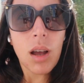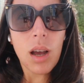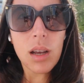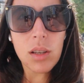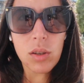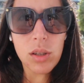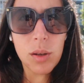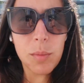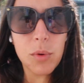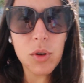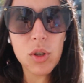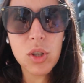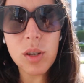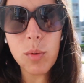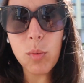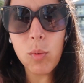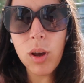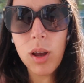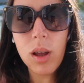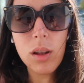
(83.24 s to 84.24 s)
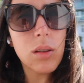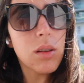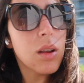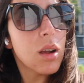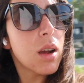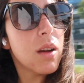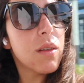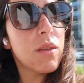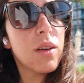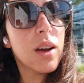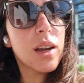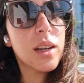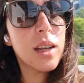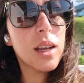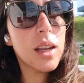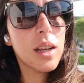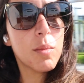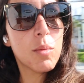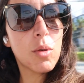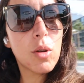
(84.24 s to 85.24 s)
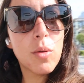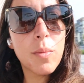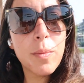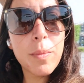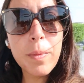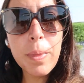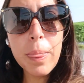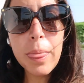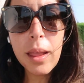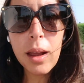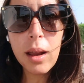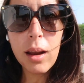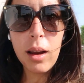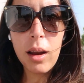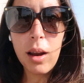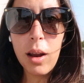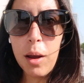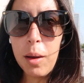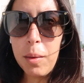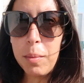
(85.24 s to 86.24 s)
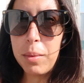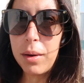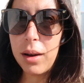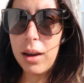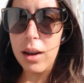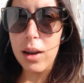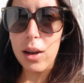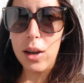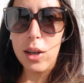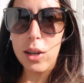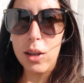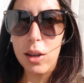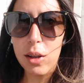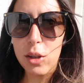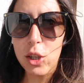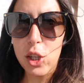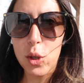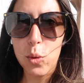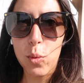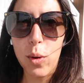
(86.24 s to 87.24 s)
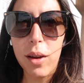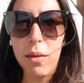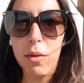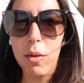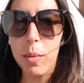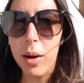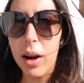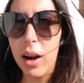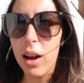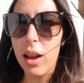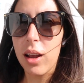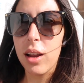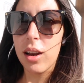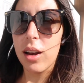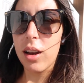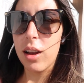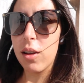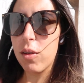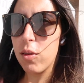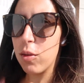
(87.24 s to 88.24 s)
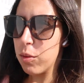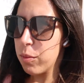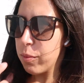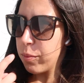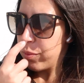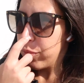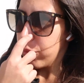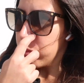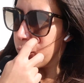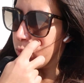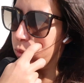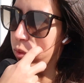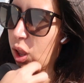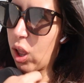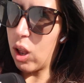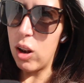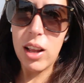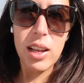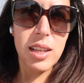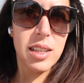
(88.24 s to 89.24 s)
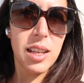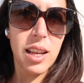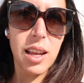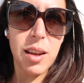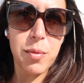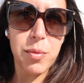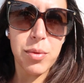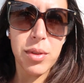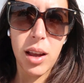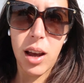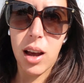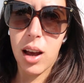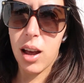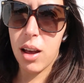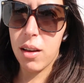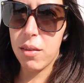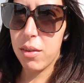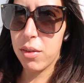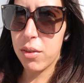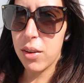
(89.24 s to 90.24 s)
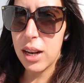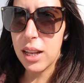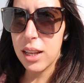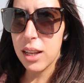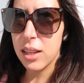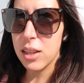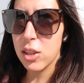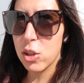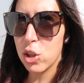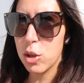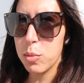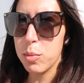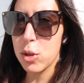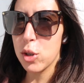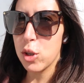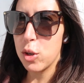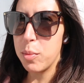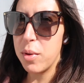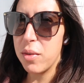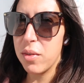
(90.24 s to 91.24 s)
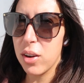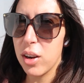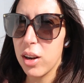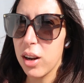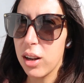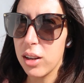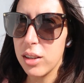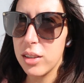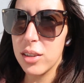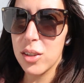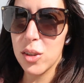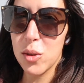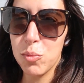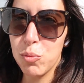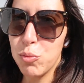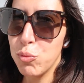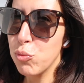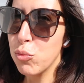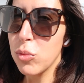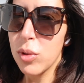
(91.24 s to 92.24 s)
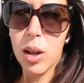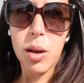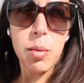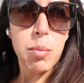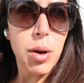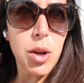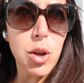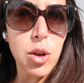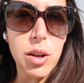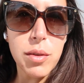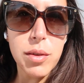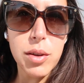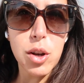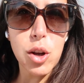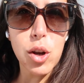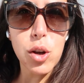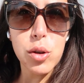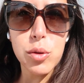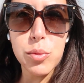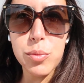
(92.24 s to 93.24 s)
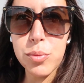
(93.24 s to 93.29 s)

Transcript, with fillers: I saw the Burj somewhere, I can't find it anymore. But just waiting for my client now. And let's see, I have a feeling that this gym is going to be very nice but you never know.